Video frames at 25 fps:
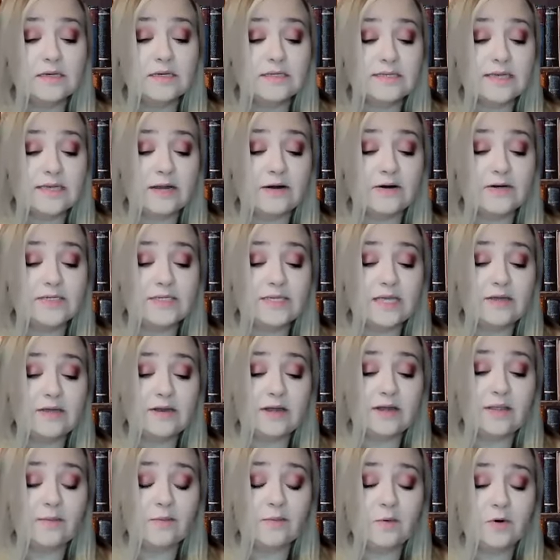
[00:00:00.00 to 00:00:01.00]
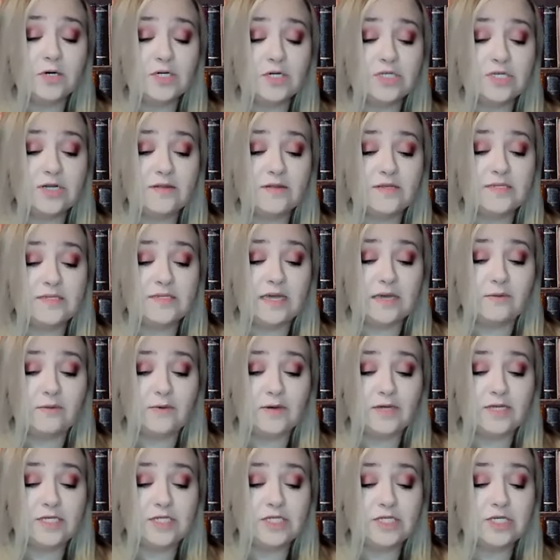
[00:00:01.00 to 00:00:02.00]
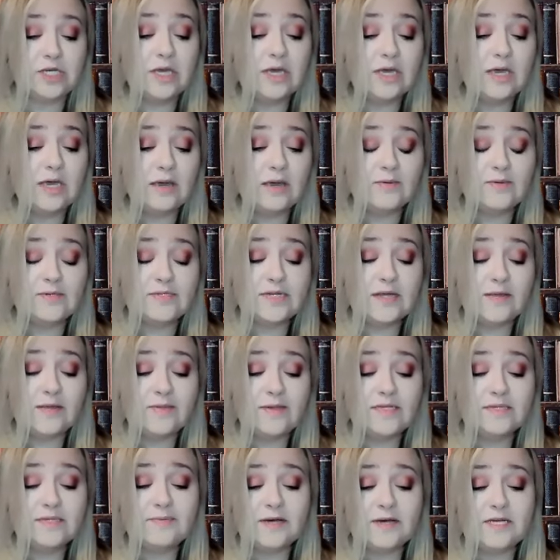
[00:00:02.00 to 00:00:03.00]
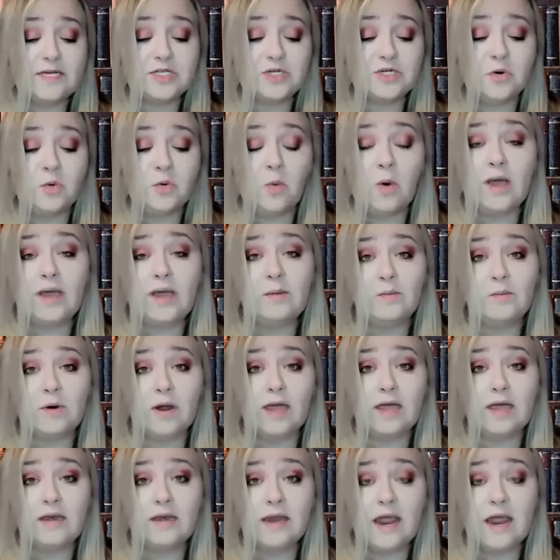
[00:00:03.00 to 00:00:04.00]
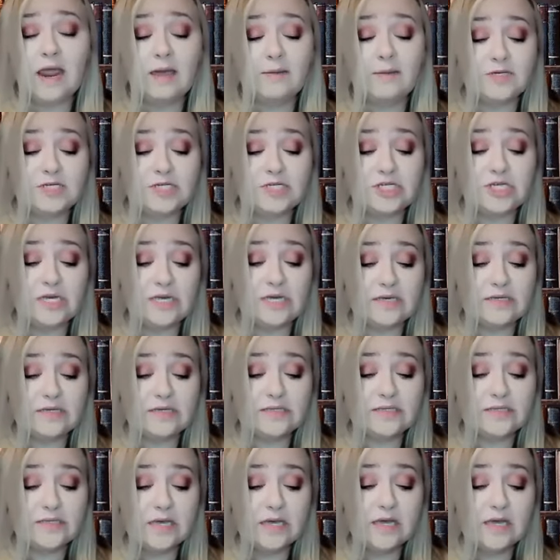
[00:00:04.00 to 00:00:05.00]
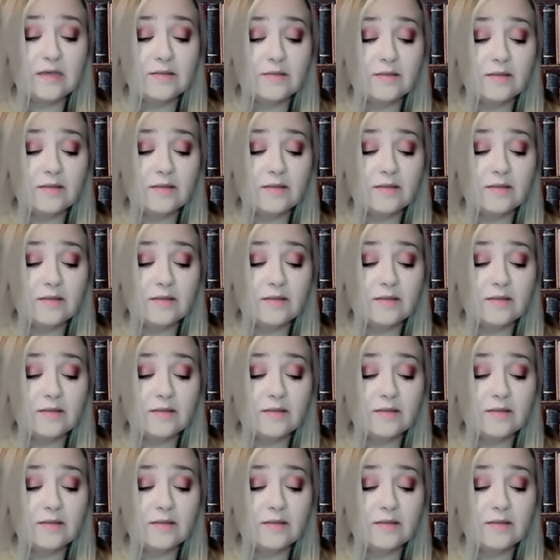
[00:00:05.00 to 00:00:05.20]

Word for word: Cyrus held out the portion of the sandwich. It was nothing special white bread, ham, and cheese.